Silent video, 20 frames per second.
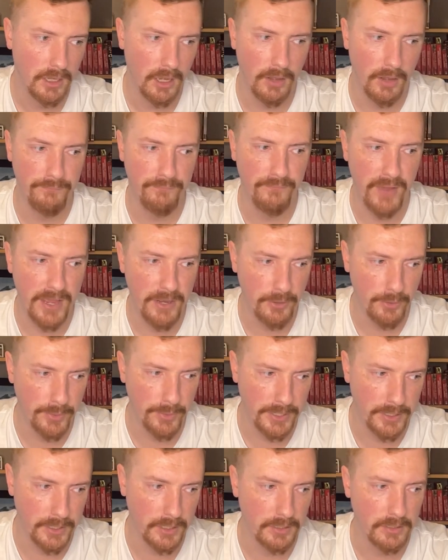a
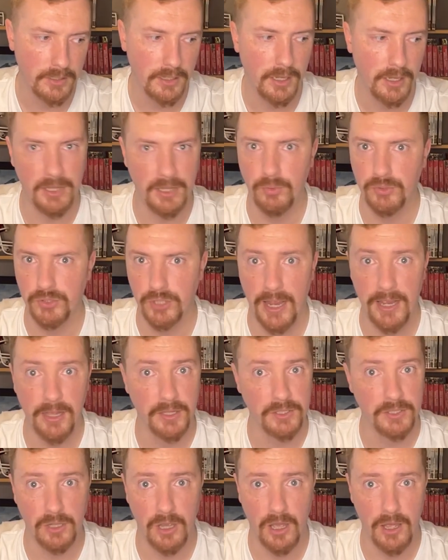veteran. He was
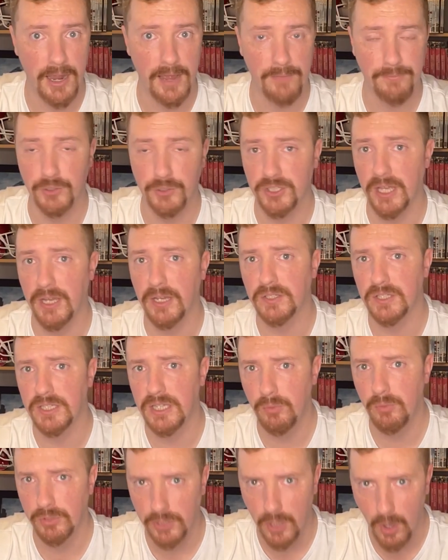highly sought after.
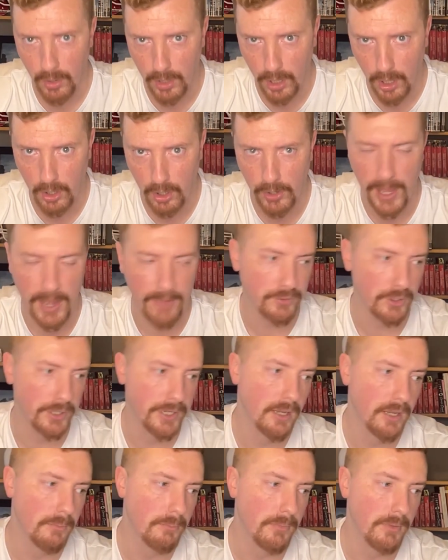Tennessee was going hard after
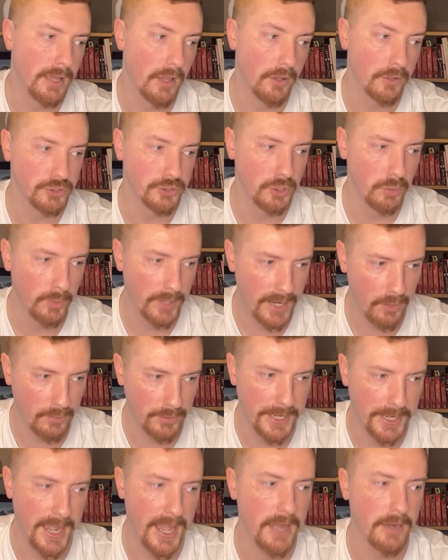him. LSU went
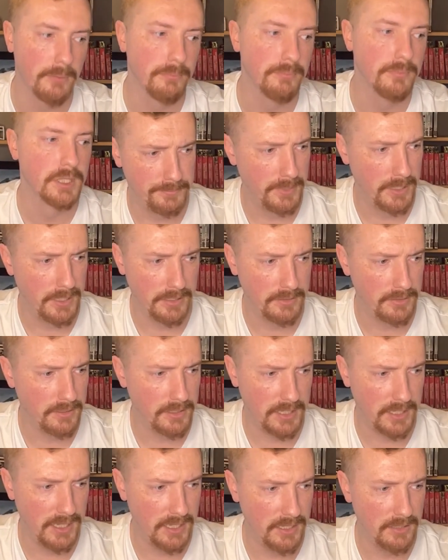out and got him.
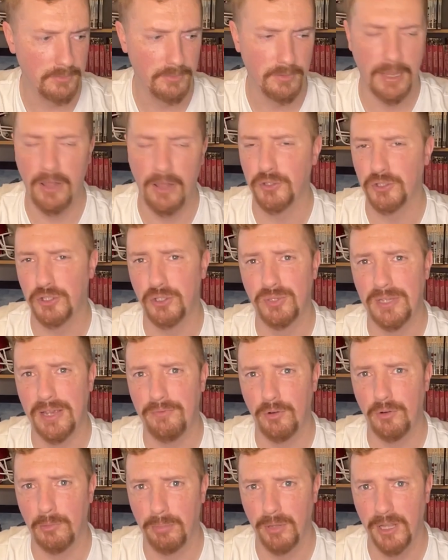LSU's
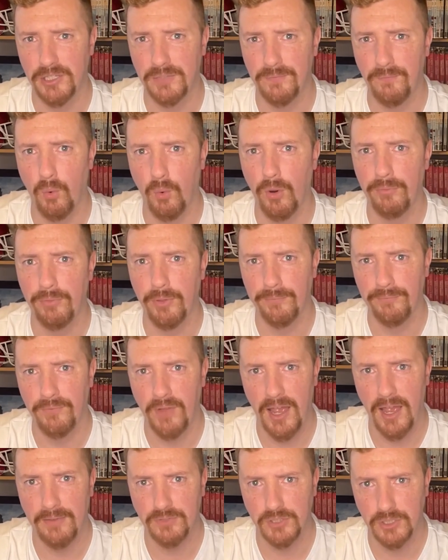having to replace 4 of their
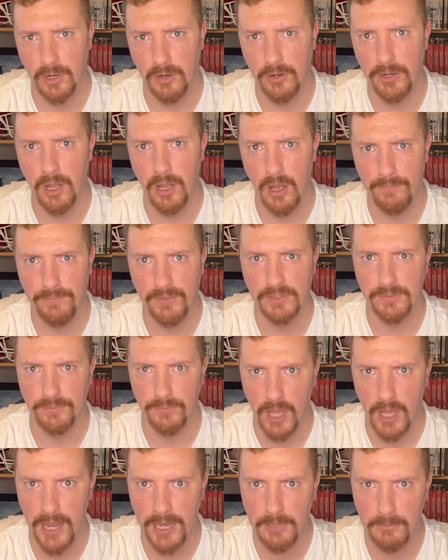5 starting
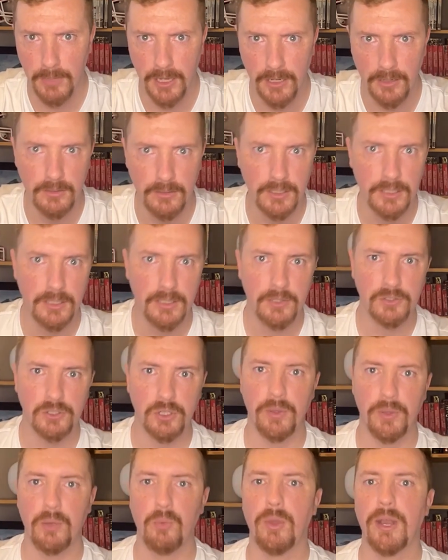offensive linemen.
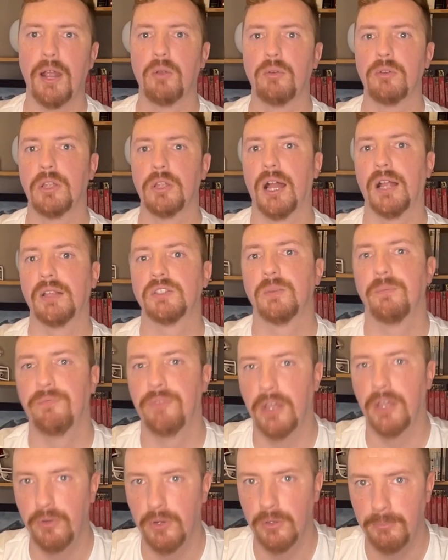So they went out and got some
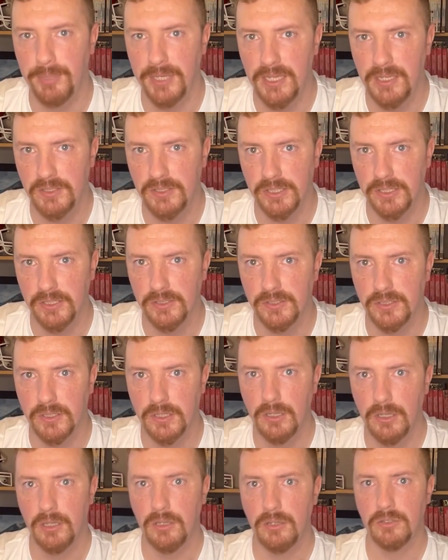veteran
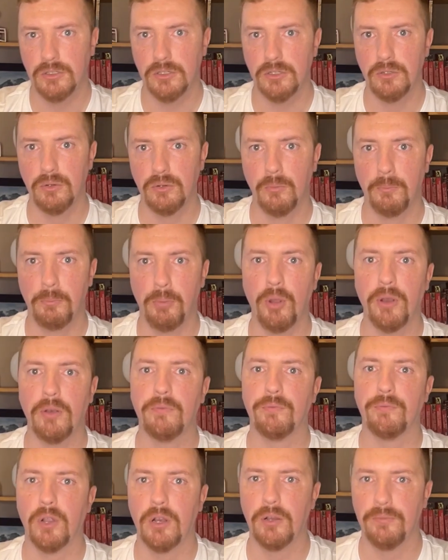pieces to put
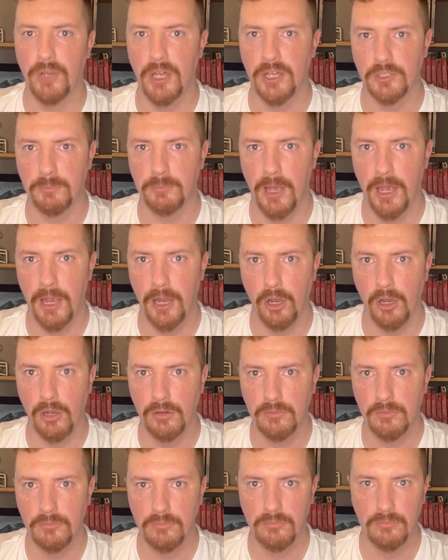in front of
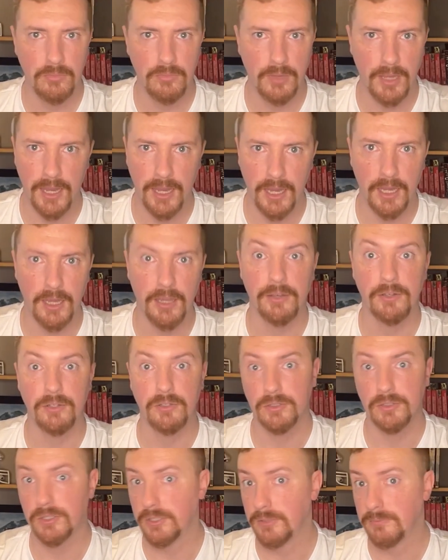Nussmeier
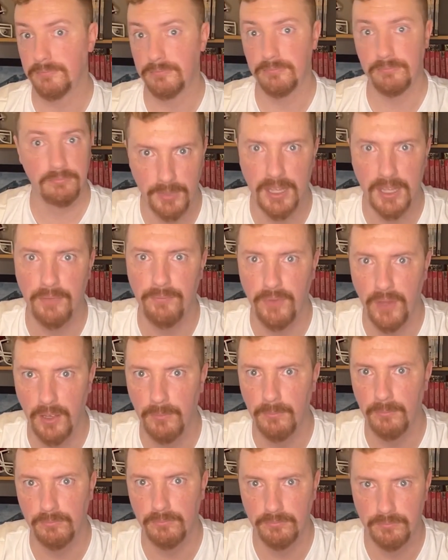and give
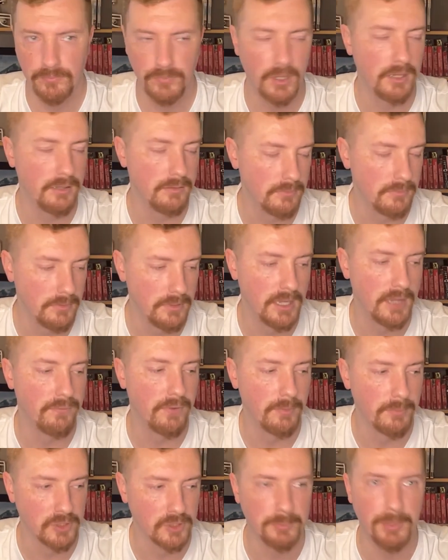him
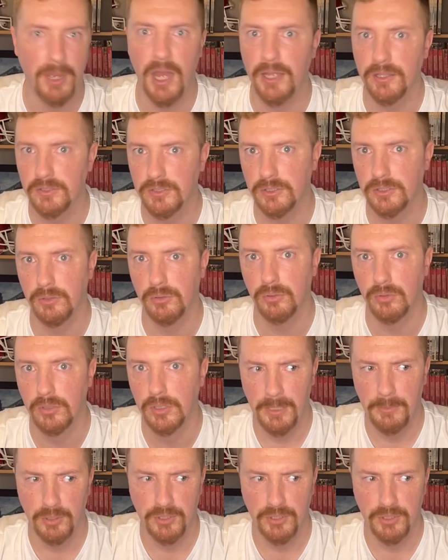a spot to be